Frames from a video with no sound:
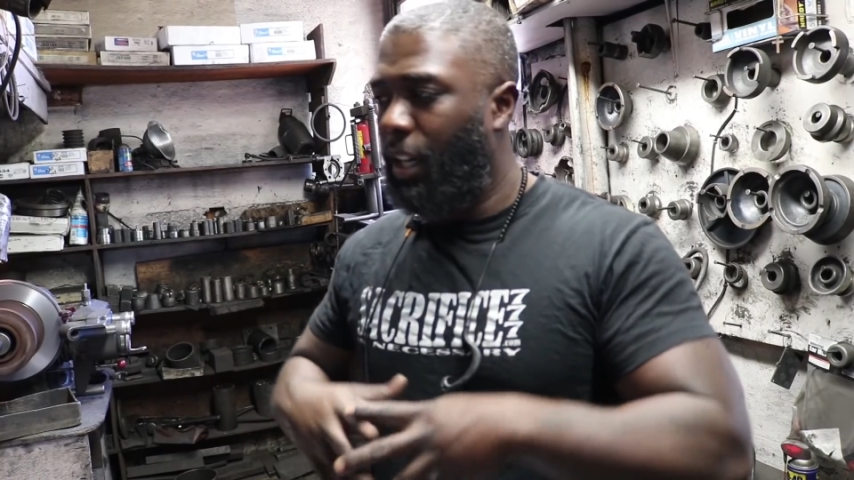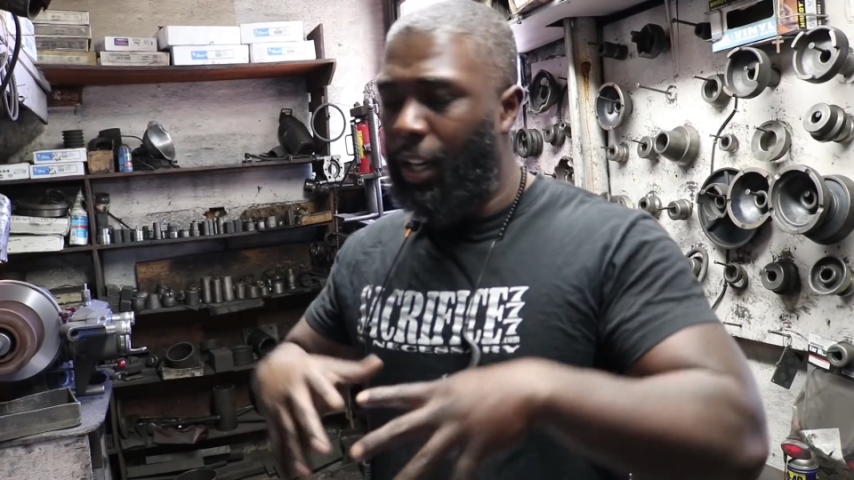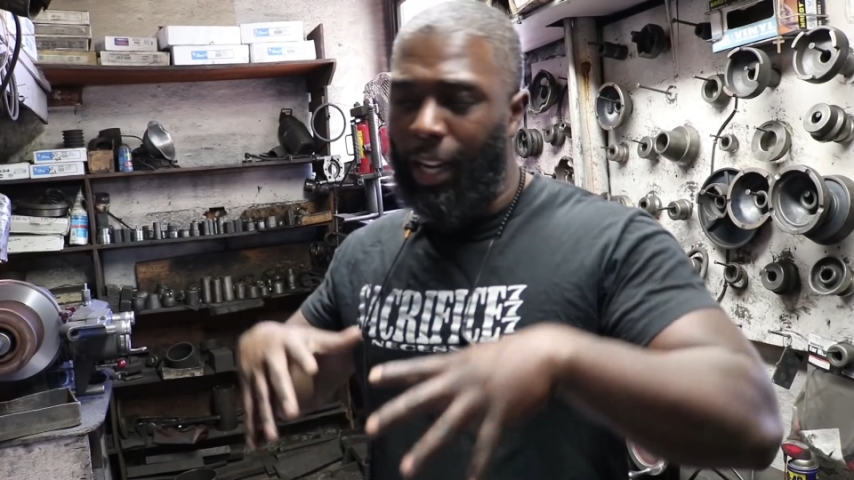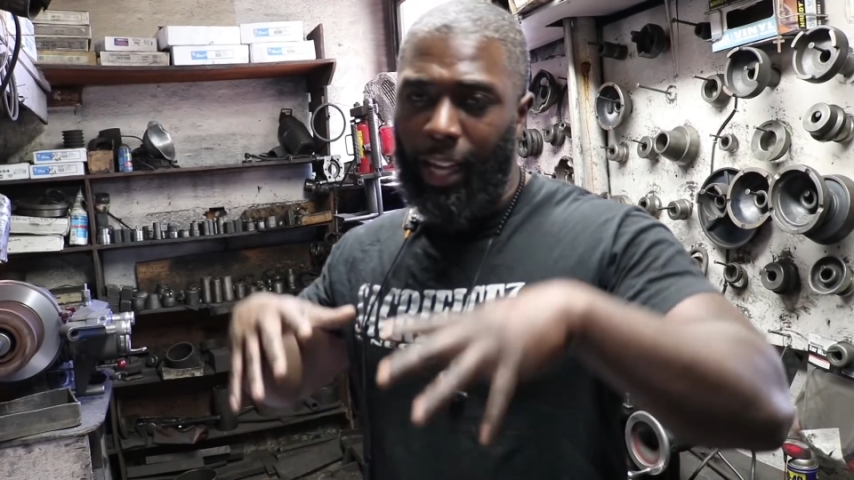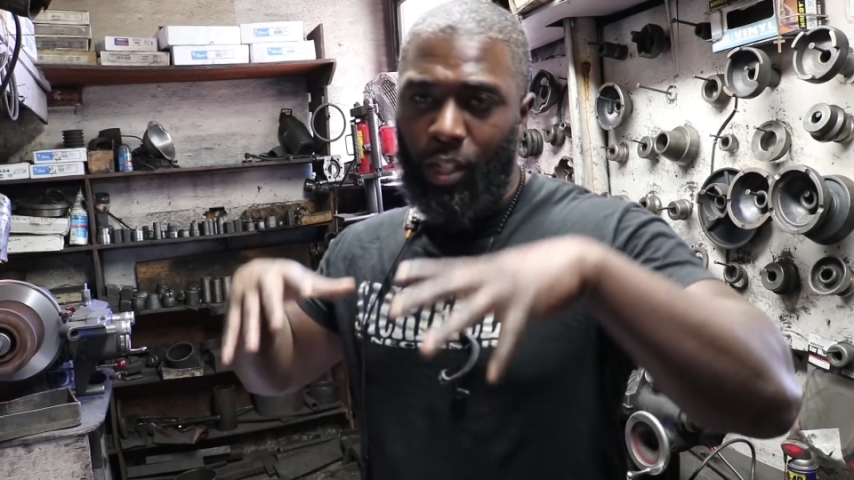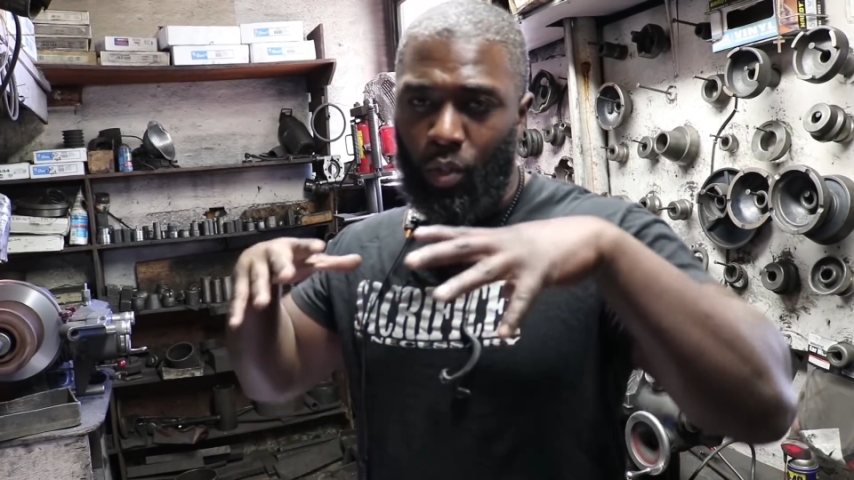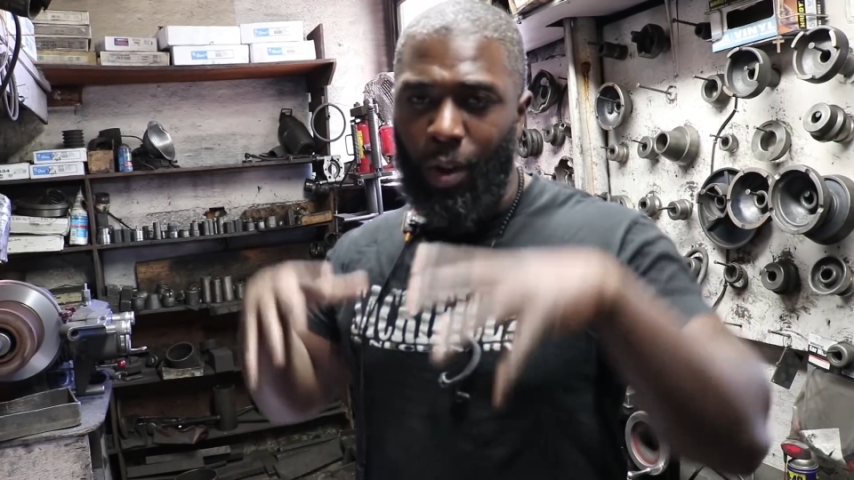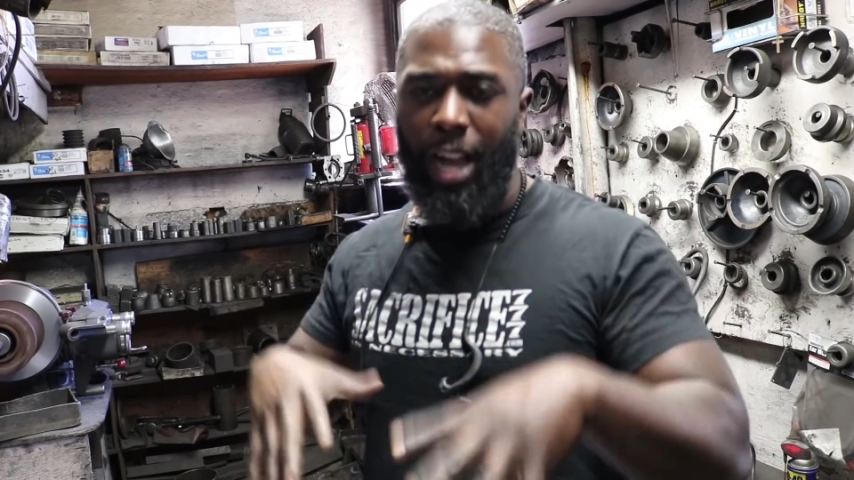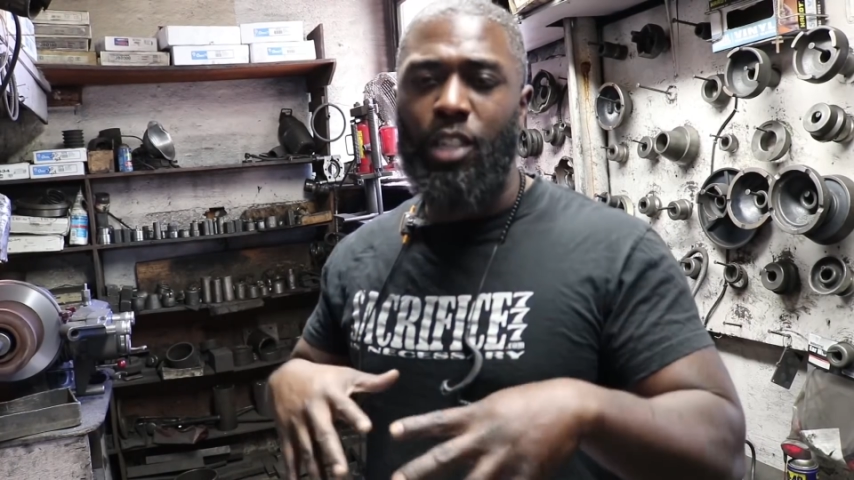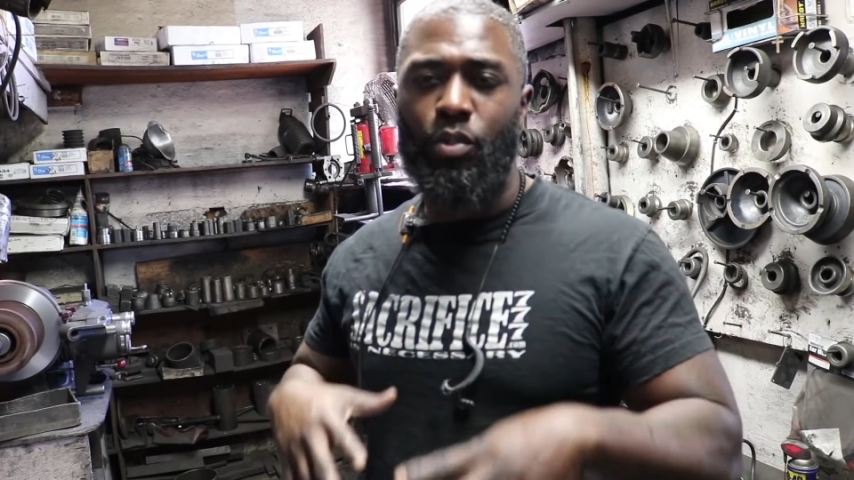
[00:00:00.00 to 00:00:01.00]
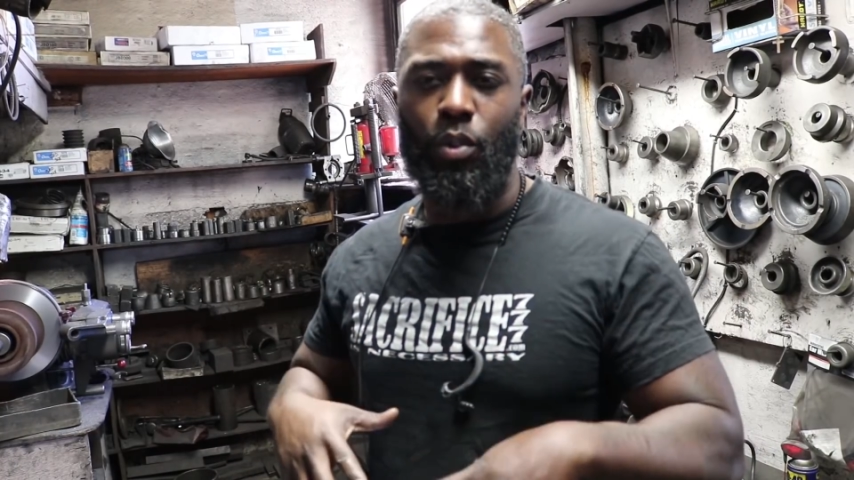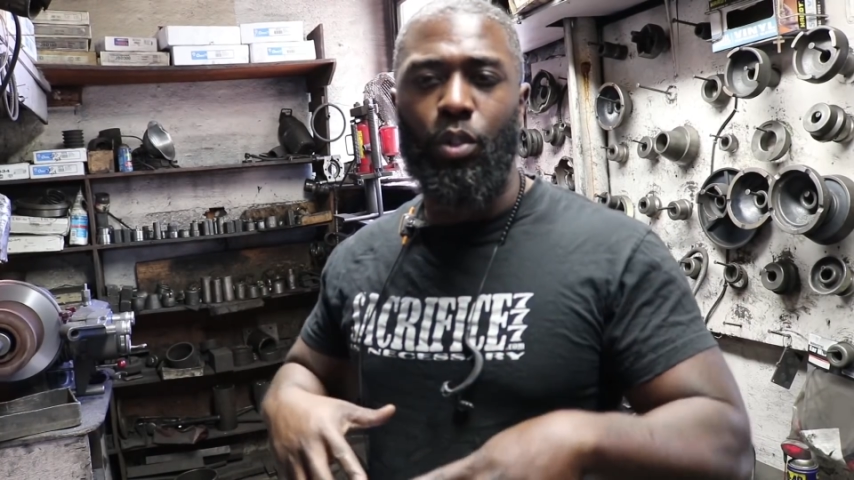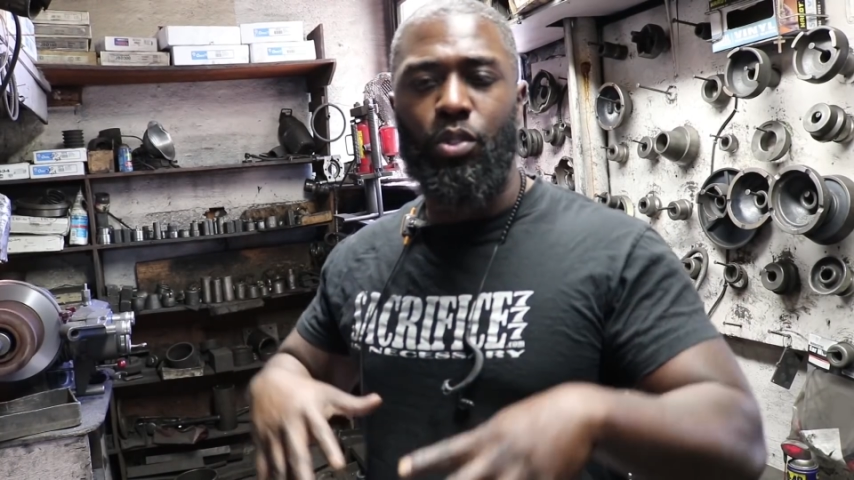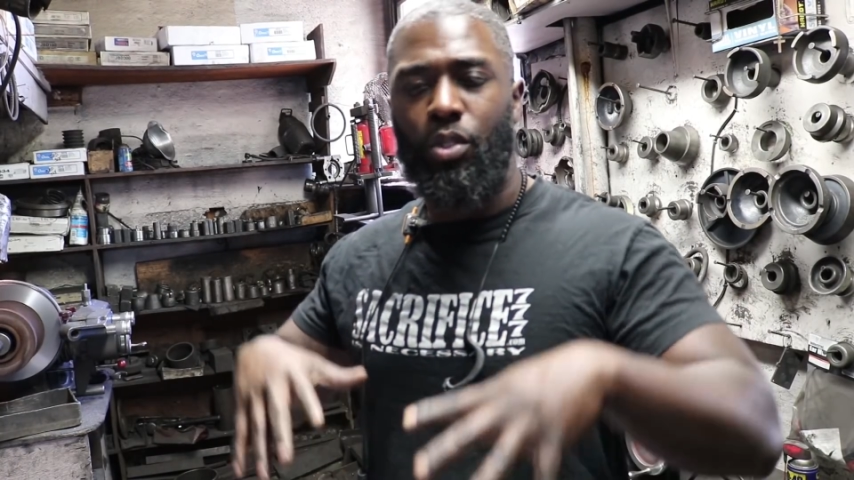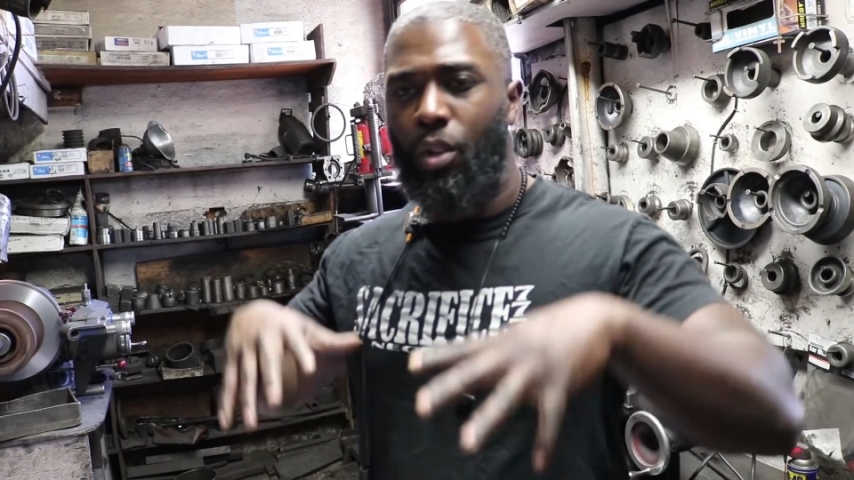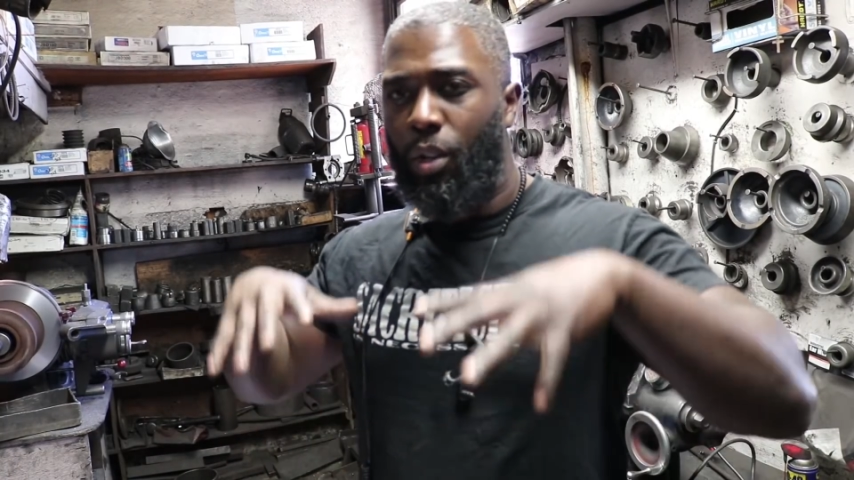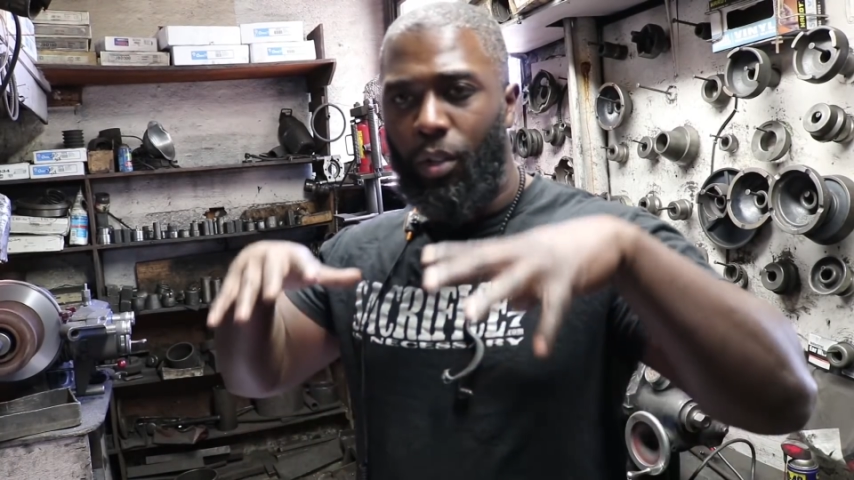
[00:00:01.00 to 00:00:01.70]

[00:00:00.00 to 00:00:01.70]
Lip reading: are like grassroots,